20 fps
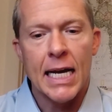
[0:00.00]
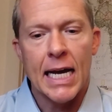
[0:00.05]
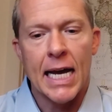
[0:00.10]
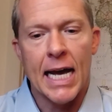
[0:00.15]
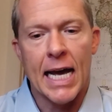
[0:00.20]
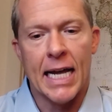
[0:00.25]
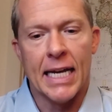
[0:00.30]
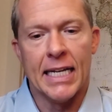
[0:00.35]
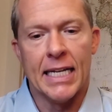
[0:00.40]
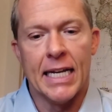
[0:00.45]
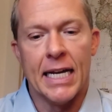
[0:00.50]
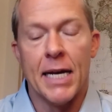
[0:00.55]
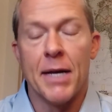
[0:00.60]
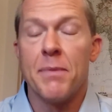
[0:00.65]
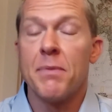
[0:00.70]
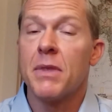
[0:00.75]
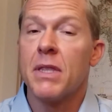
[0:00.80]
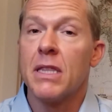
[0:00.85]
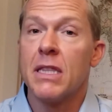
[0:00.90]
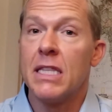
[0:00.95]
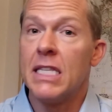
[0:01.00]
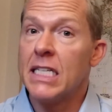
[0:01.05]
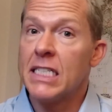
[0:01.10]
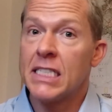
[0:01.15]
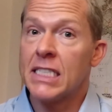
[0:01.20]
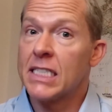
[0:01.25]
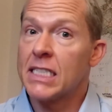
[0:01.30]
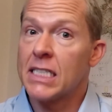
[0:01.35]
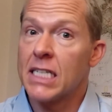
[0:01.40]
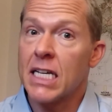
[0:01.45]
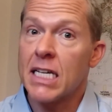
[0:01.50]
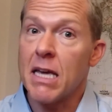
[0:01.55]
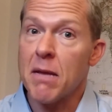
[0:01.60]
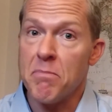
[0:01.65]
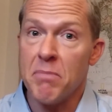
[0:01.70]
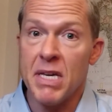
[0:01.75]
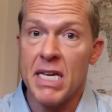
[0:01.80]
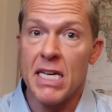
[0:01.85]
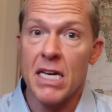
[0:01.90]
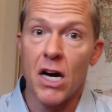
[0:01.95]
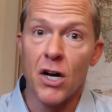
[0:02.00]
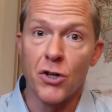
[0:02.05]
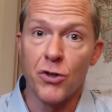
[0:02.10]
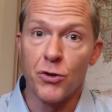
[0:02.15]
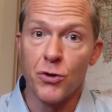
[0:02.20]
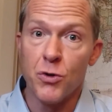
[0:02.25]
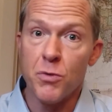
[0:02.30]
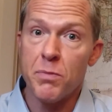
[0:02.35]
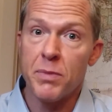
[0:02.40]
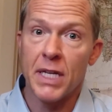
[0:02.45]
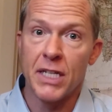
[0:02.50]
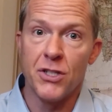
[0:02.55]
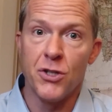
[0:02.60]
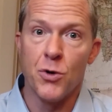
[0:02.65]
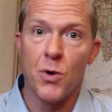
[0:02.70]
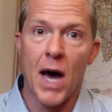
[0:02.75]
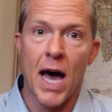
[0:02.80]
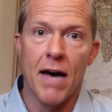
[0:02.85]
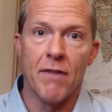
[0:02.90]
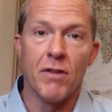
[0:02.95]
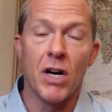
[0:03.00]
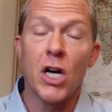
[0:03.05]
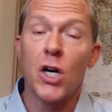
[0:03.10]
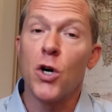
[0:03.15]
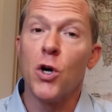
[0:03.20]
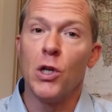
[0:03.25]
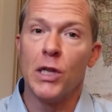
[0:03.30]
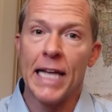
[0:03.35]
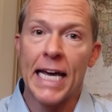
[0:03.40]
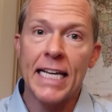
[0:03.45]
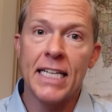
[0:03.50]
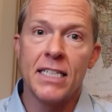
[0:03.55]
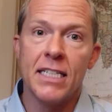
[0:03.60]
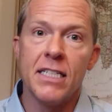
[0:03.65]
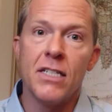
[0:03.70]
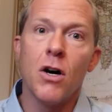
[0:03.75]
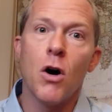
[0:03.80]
And this can be a group that you have collected